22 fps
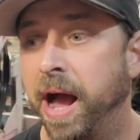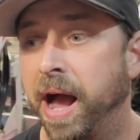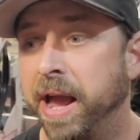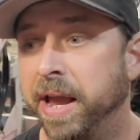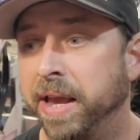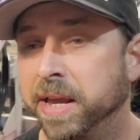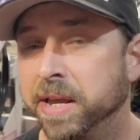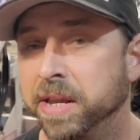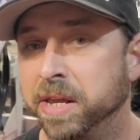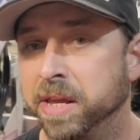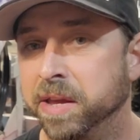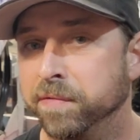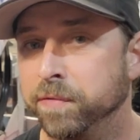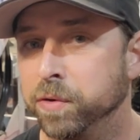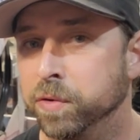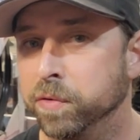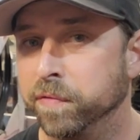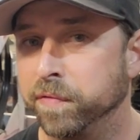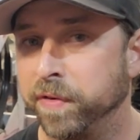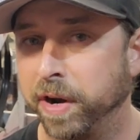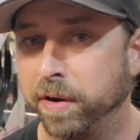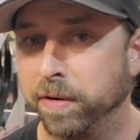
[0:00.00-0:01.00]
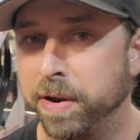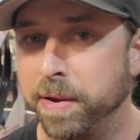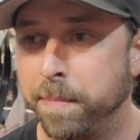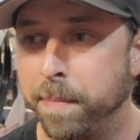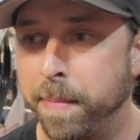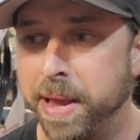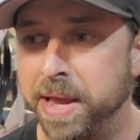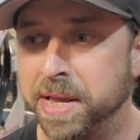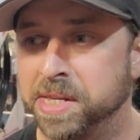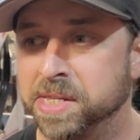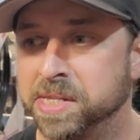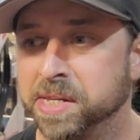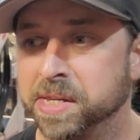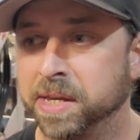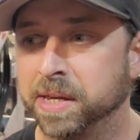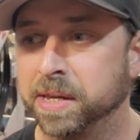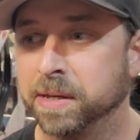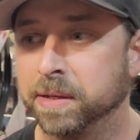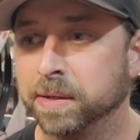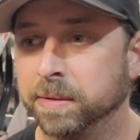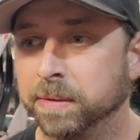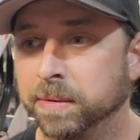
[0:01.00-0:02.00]
I can give you a very
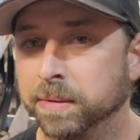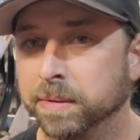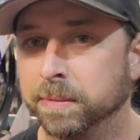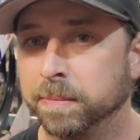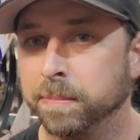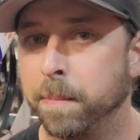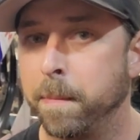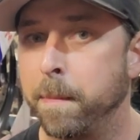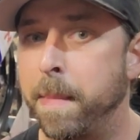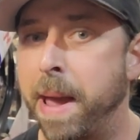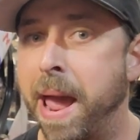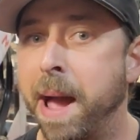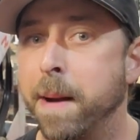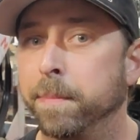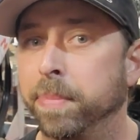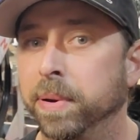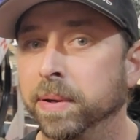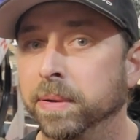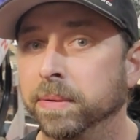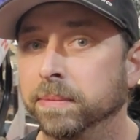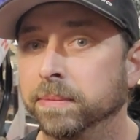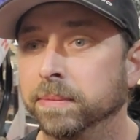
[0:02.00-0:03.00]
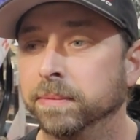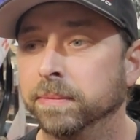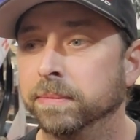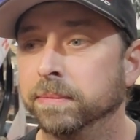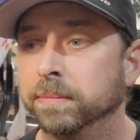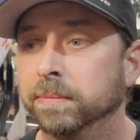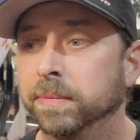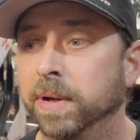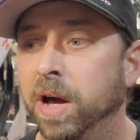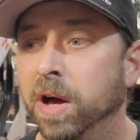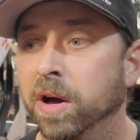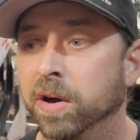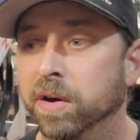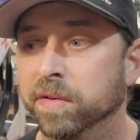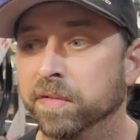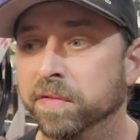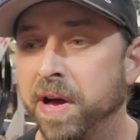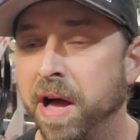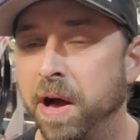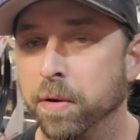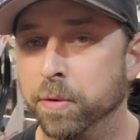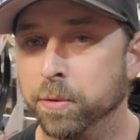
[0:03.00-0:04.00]
basic map
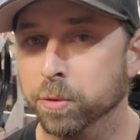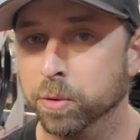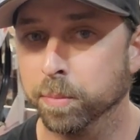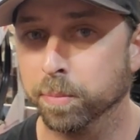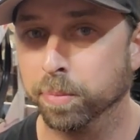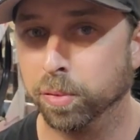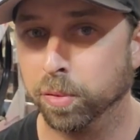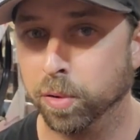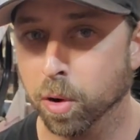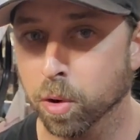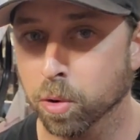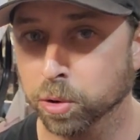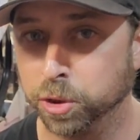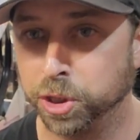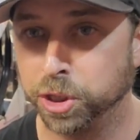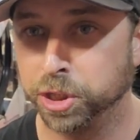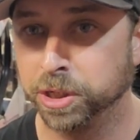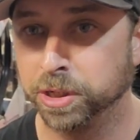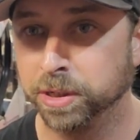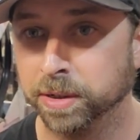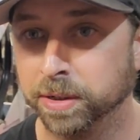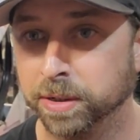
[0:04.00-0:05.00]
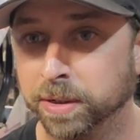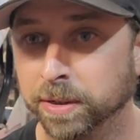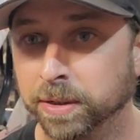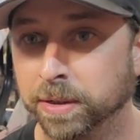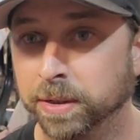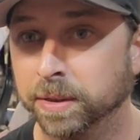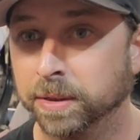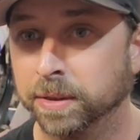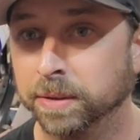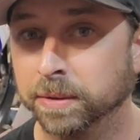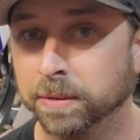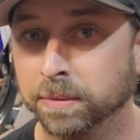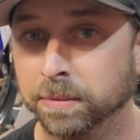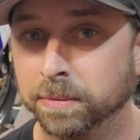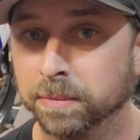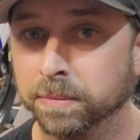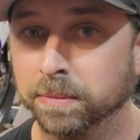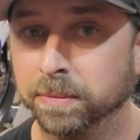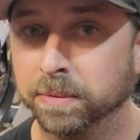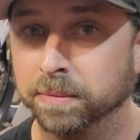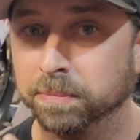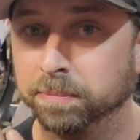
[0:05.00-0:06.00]
of how to approach
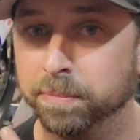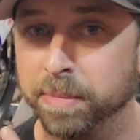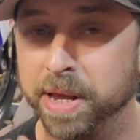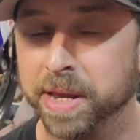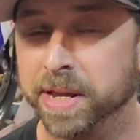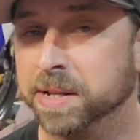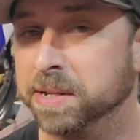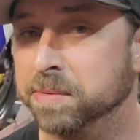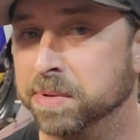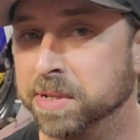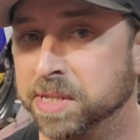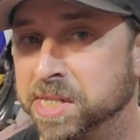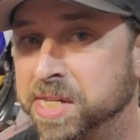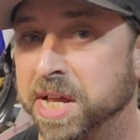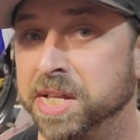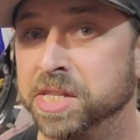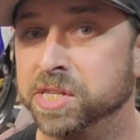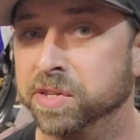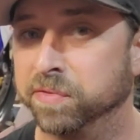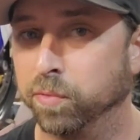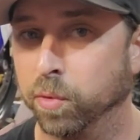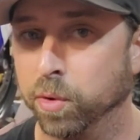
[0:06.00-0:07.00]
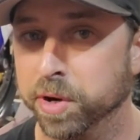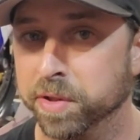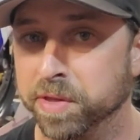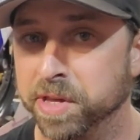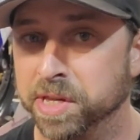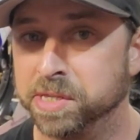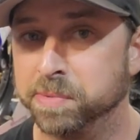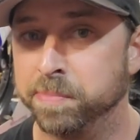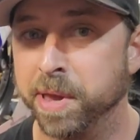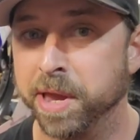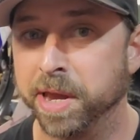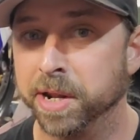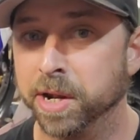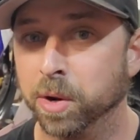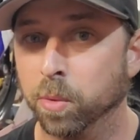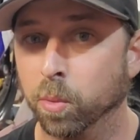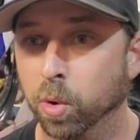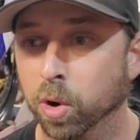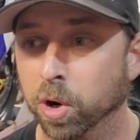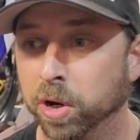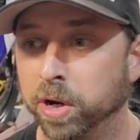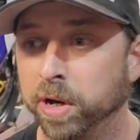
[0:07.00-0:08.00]
making sense of one of these, making
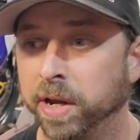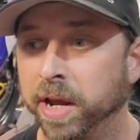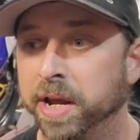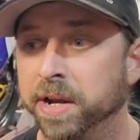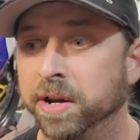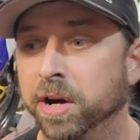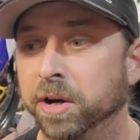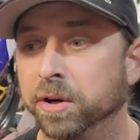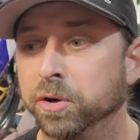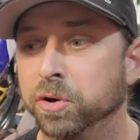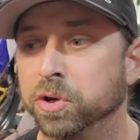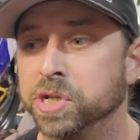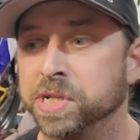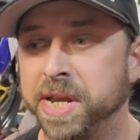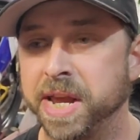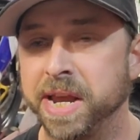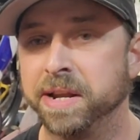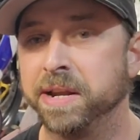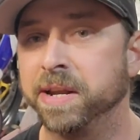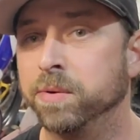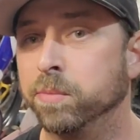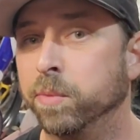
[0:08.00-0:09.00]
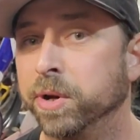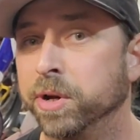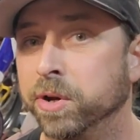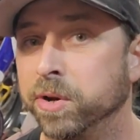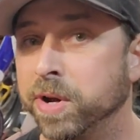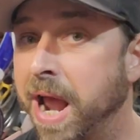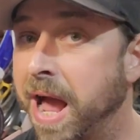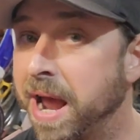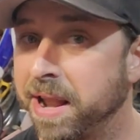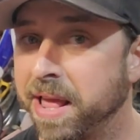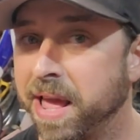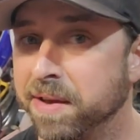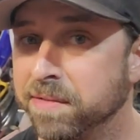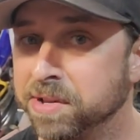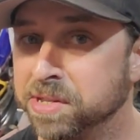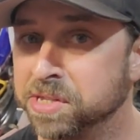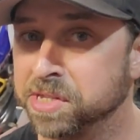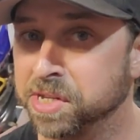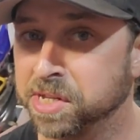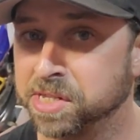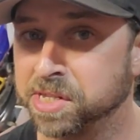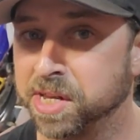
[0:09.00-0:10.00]
it work, and understanding when you're not
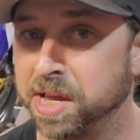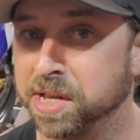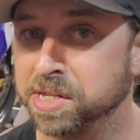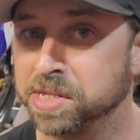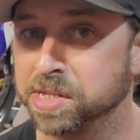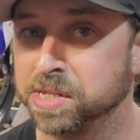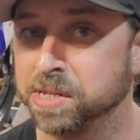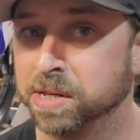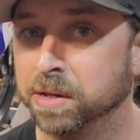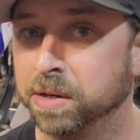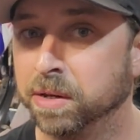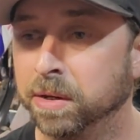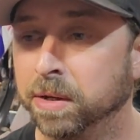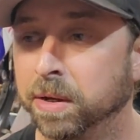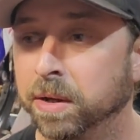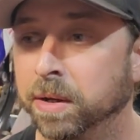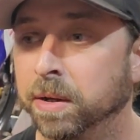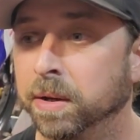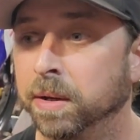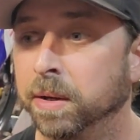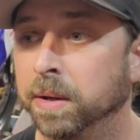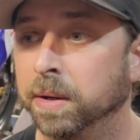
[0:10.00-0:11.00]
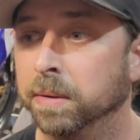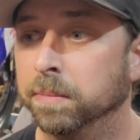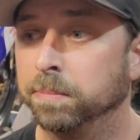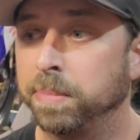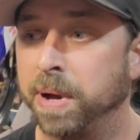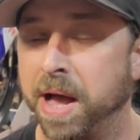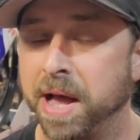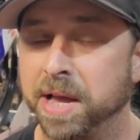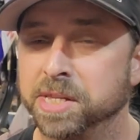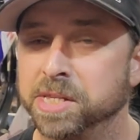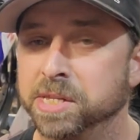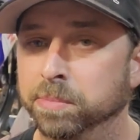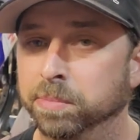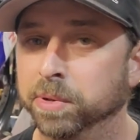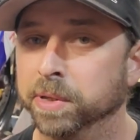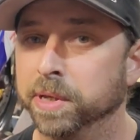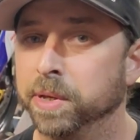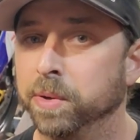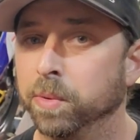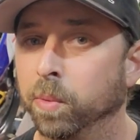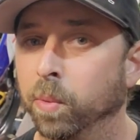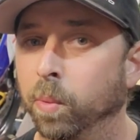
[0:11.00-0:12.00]
having success,
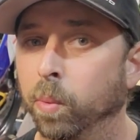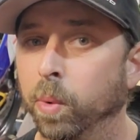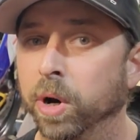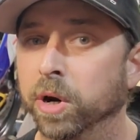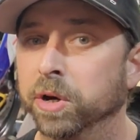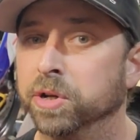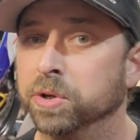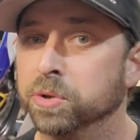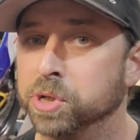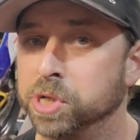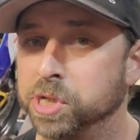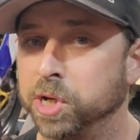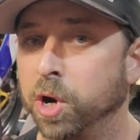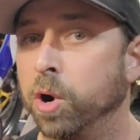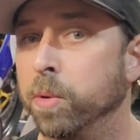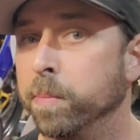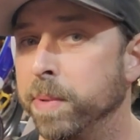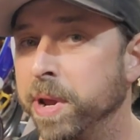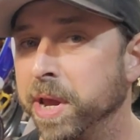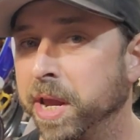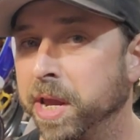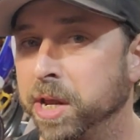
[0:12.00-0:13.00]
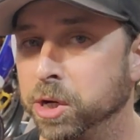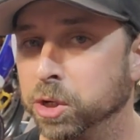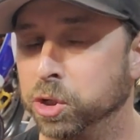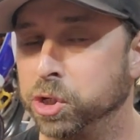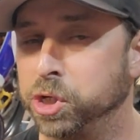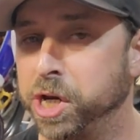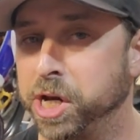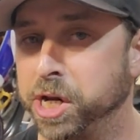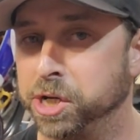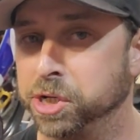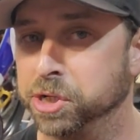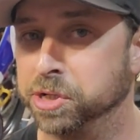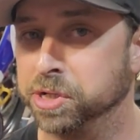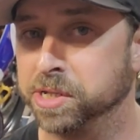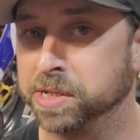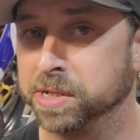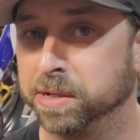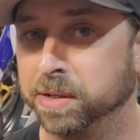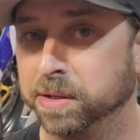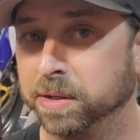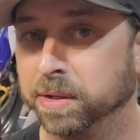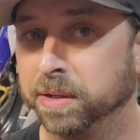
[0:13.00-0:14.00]
possibly where to start making your
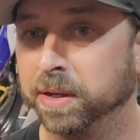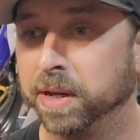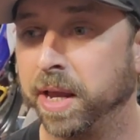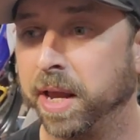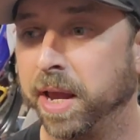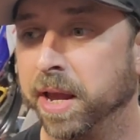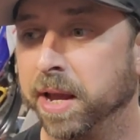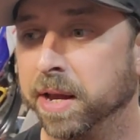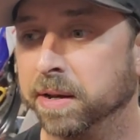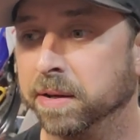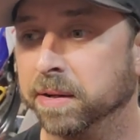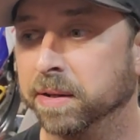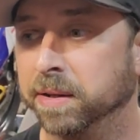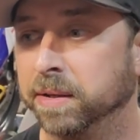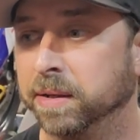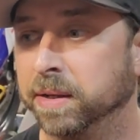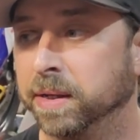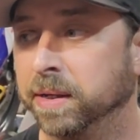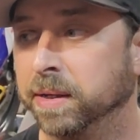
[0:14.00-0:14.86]
changes. And